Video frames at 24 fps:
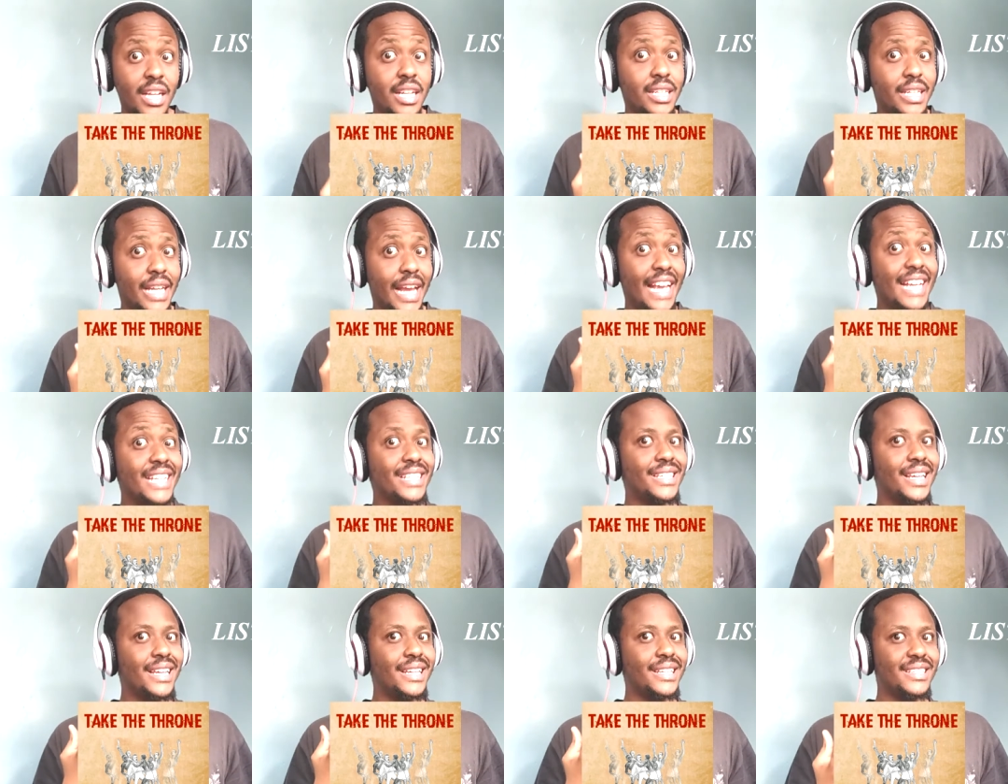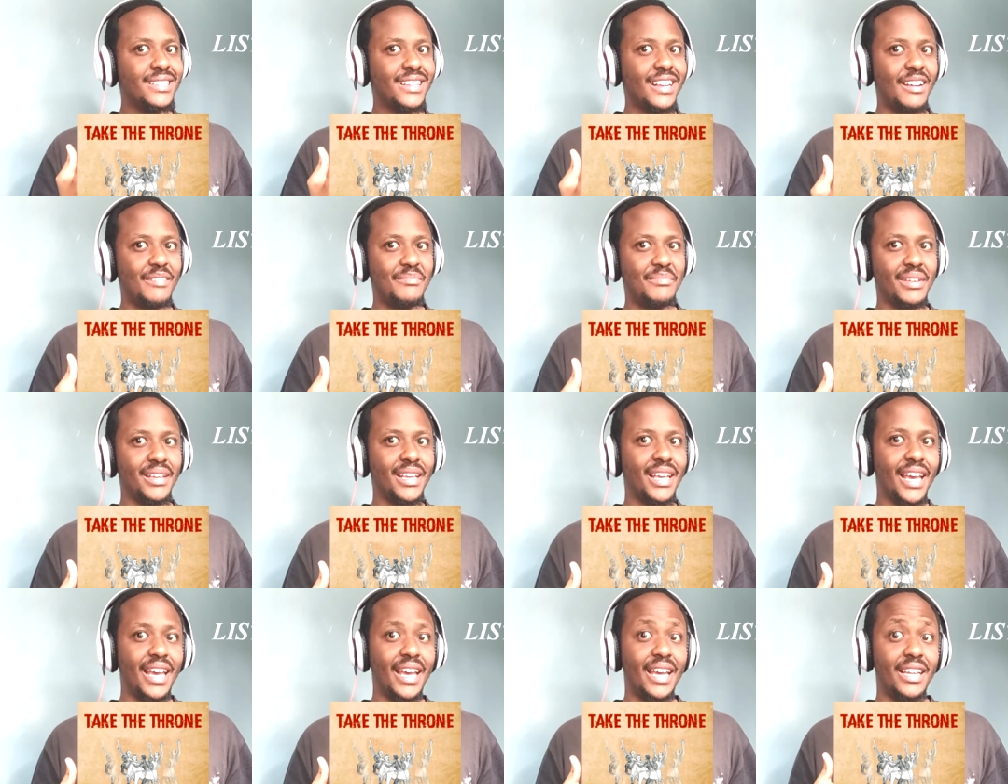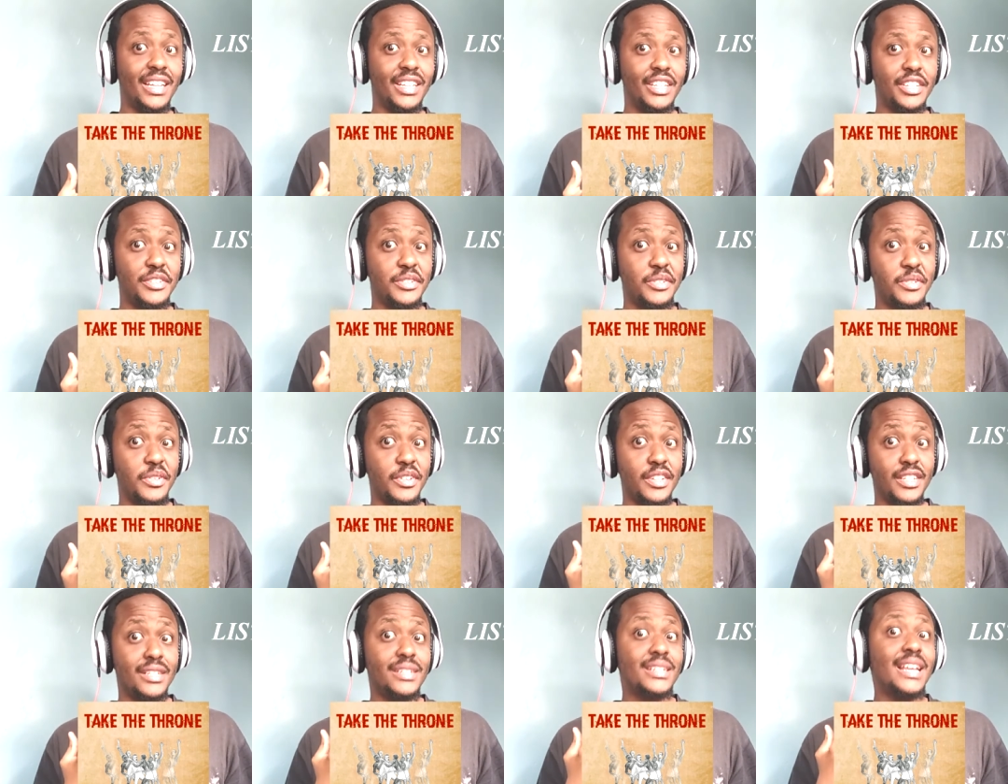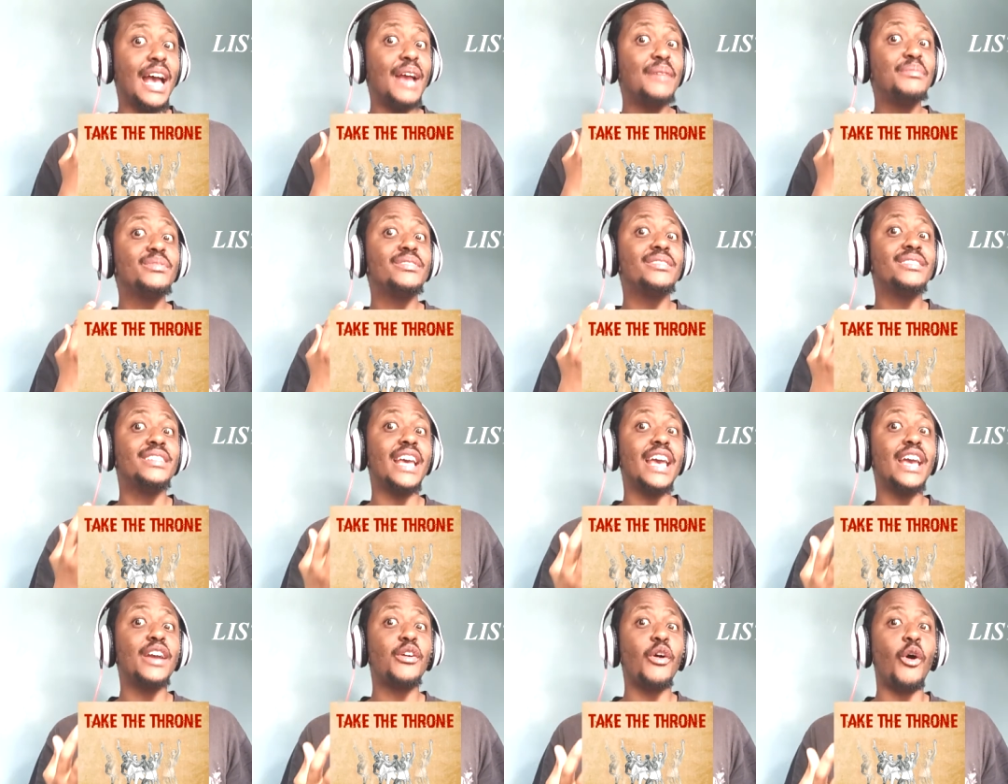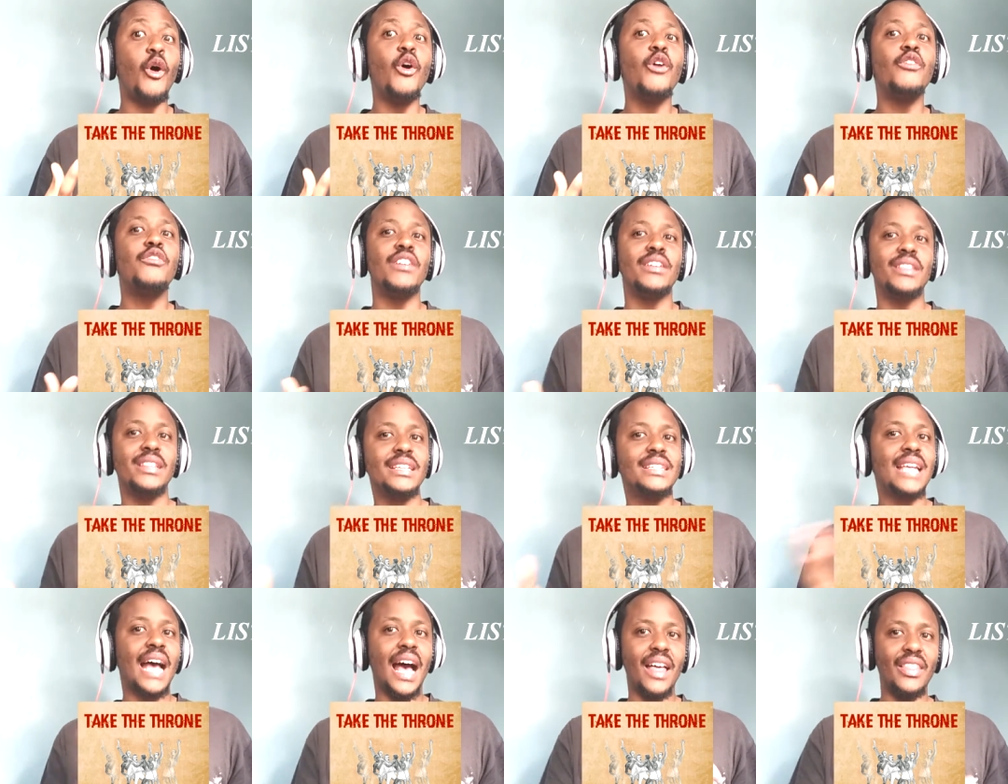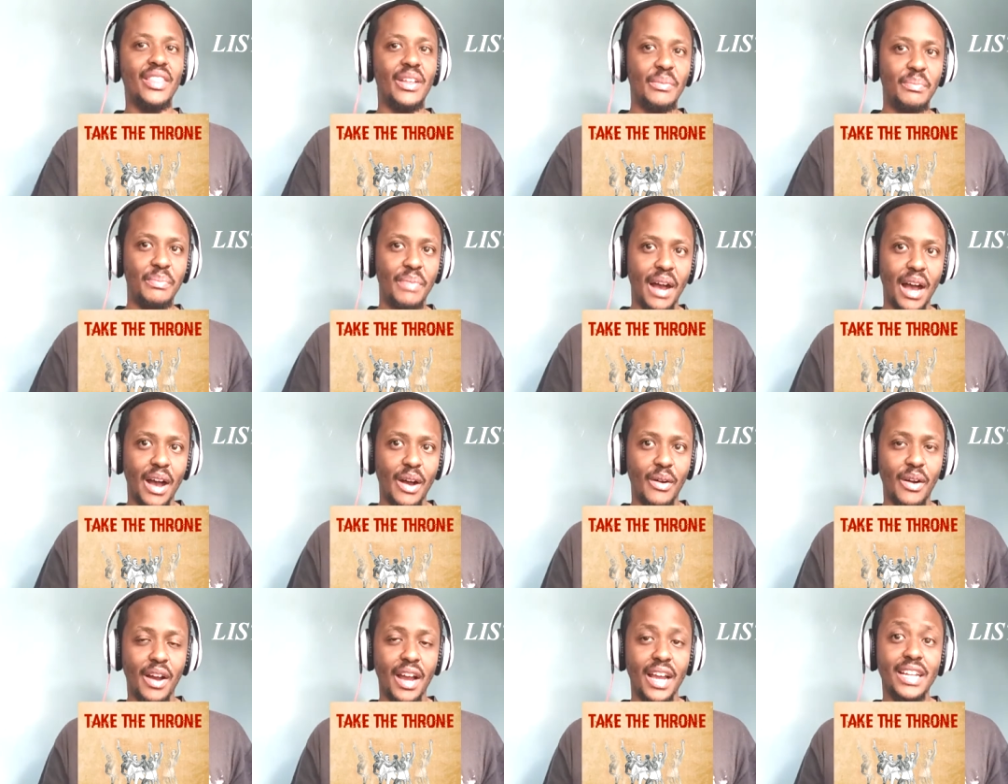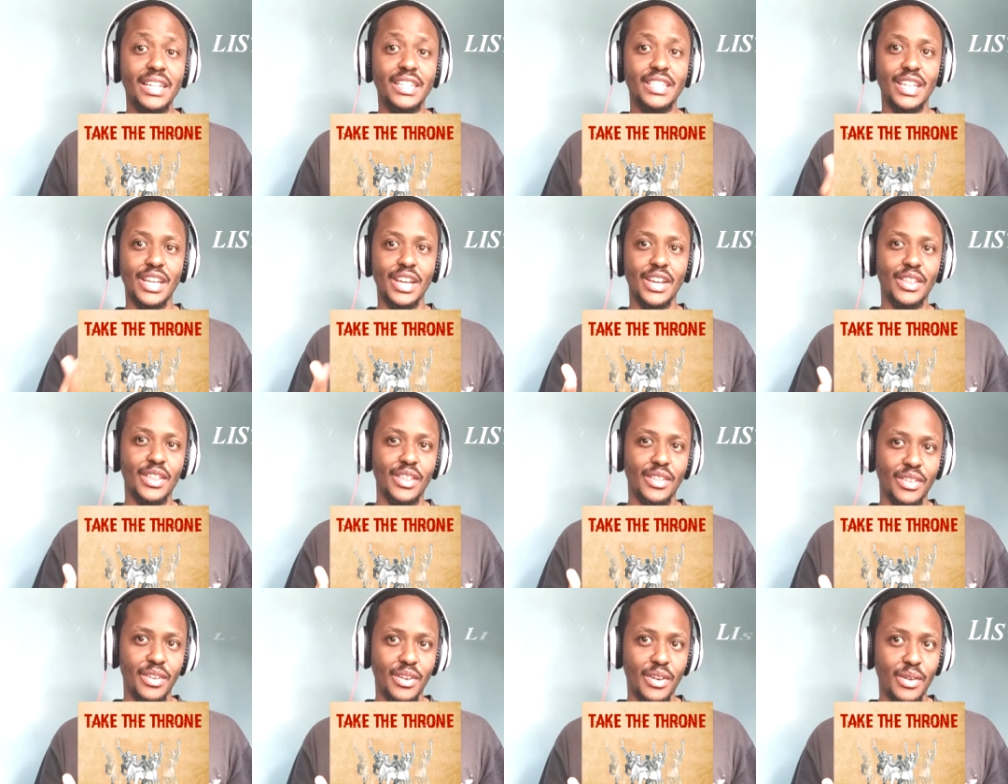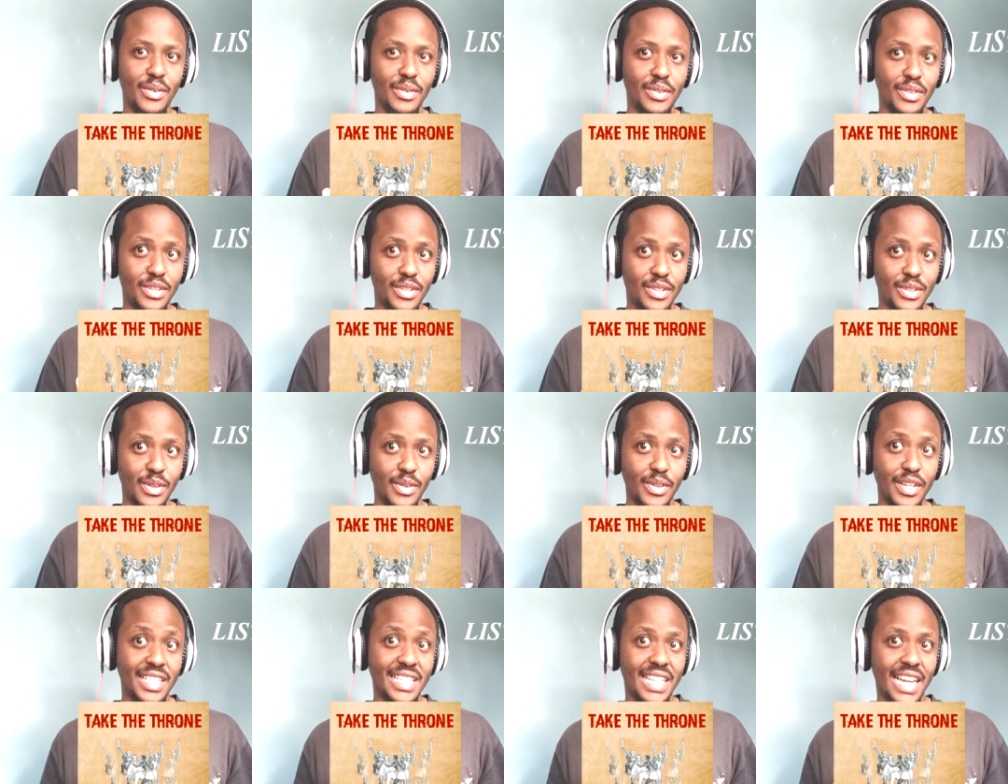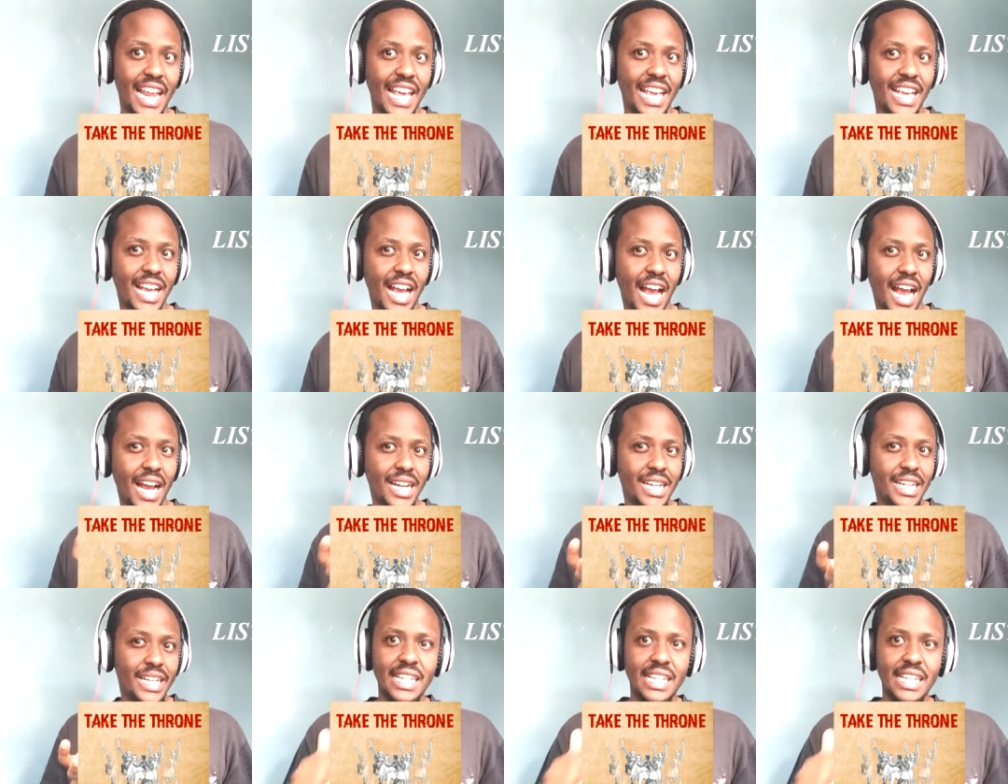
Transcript: danger is coming and you know it's time to take over this other power and take the throne so it's like uh,